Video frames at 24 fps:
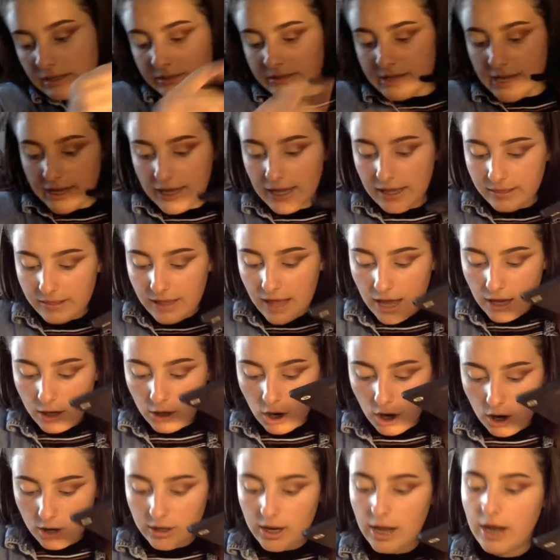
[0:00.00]
Taking that
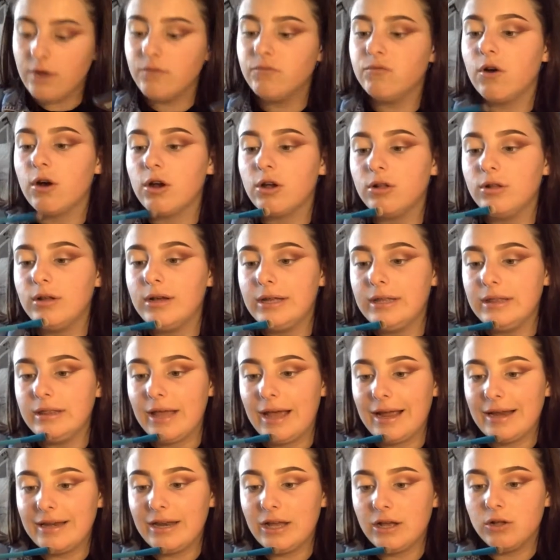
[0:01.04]
on a Royal and
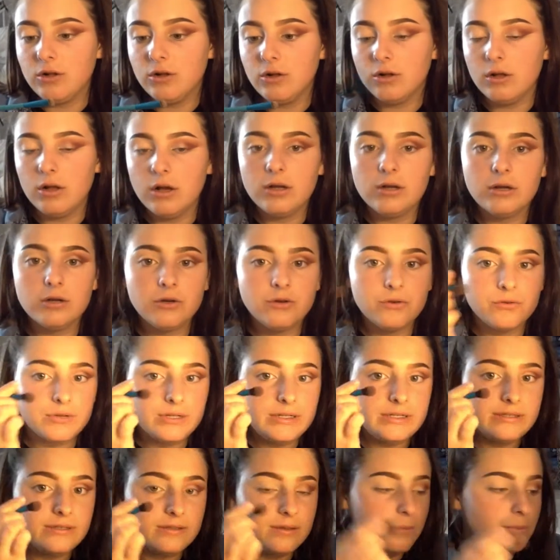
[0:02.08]
Langnickel
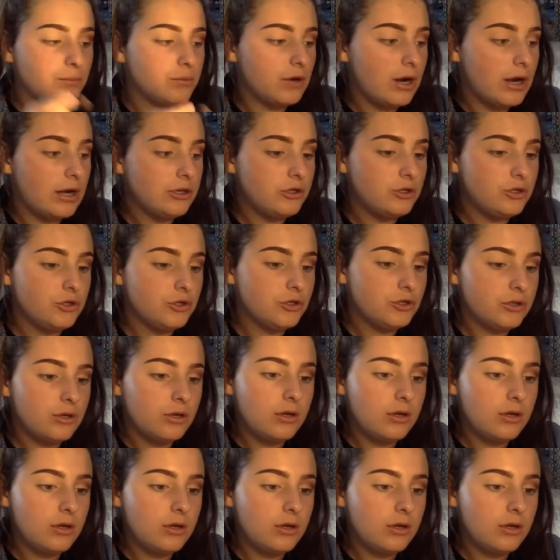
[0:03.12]
crease brush,